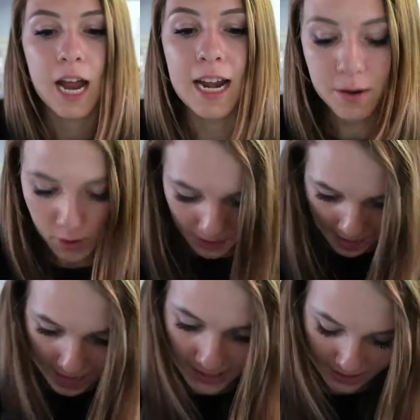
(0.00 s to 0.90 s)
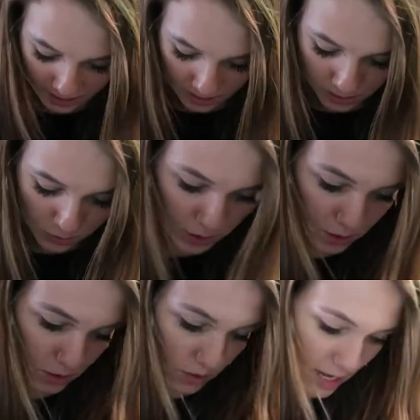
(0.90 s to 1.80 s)
anywhere that has little
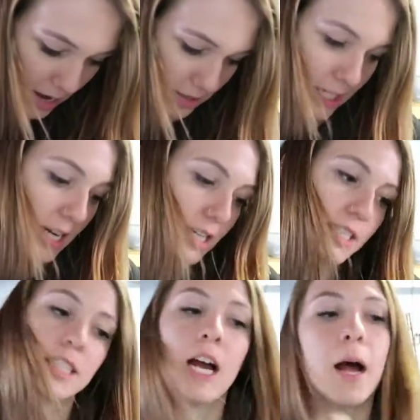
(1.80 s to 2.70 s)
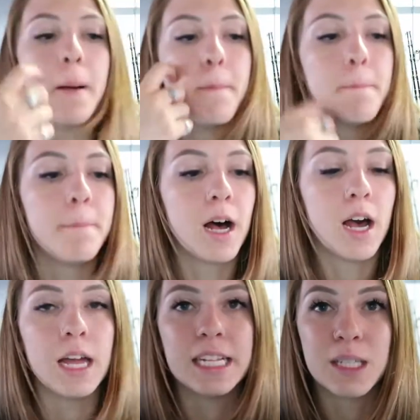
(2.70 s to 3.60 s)
girl hair ties,
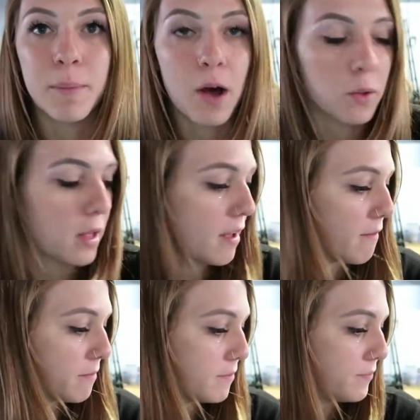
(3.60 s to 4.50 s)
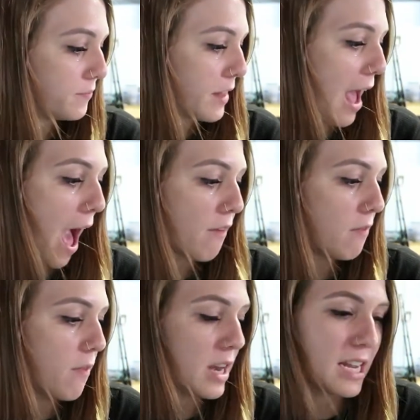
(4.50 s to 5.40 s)
but it's about 1/2